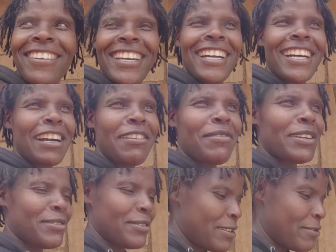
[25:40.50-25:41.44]
are
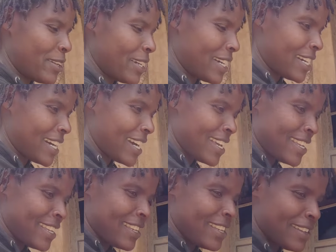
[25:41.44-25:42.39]
coming to Jamaica,
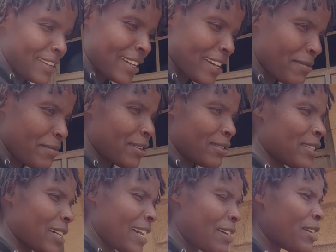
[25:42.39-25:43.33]
guys.
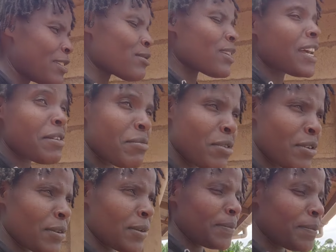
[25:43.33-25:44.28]
I want to learn
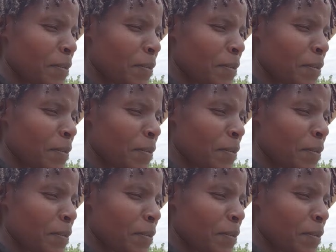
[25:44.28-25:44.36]
more.